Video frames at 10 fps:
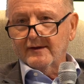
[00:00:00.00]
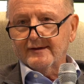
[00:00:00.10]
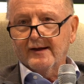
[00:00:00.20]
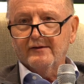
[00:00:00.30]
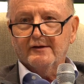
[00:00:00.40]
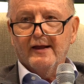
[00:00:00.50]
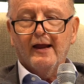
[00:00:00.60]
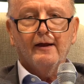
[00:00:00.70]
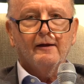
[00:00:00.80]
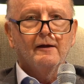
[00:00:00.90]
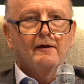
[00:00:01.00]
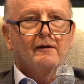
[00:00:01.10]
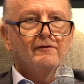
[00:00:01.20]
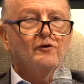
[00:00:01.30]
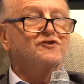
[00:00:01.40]
at the end of the day,
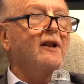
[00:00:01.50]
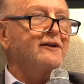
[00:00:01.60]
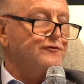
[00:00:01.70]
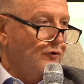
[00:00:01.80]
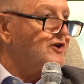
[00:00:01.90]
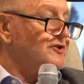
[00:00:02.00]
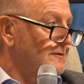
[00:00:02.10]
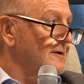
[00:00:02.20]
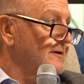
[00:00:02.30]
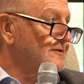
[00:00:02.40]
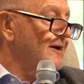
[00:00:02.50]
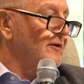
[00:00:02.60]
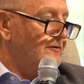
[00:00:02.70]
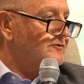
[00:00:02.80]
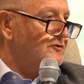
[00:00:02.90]
there's less friction, because I
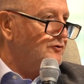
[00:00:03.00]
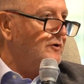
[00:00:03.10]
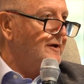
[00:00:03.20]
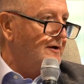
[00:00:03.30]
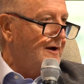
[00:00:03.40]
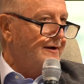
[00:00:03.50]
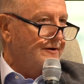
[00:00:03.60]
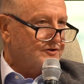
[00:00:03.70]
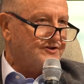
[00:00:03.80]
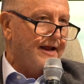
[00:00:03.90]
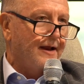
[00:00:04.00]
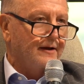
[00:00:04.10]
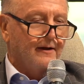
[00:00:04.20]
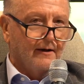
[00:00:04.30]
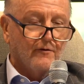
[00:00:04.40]
think there's an
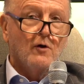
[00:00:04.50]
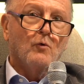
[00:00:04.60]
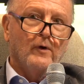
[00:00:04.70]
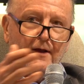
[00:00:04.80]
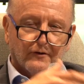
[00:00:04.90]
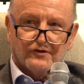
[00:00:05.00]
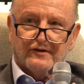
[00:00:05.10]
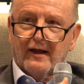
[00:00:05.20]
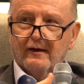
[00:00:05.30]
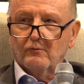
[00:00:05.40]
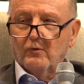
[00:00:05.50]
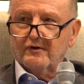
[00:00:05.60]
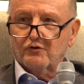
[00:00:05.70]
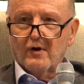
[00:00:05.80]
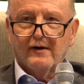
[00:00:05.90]
understanding of, we understand
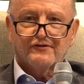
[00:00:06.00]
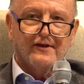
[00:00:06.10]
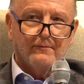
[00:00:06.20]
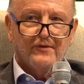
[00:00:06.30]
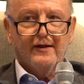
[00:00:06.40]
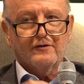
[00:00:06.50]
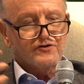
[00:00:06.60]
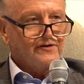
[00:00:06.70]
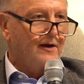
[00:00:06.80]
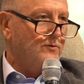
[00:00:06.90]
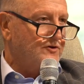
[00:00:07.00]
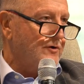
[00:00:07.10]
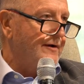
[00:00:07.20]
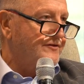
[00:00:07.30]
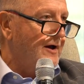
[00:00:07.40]
what drives them, they understand what
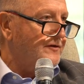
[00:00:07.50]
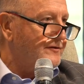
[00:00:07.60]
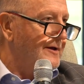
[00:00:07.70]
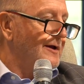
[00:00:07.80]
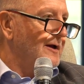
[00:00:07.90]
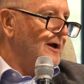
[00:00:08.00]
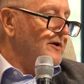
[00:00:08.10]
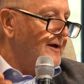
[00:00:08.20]
drives us, and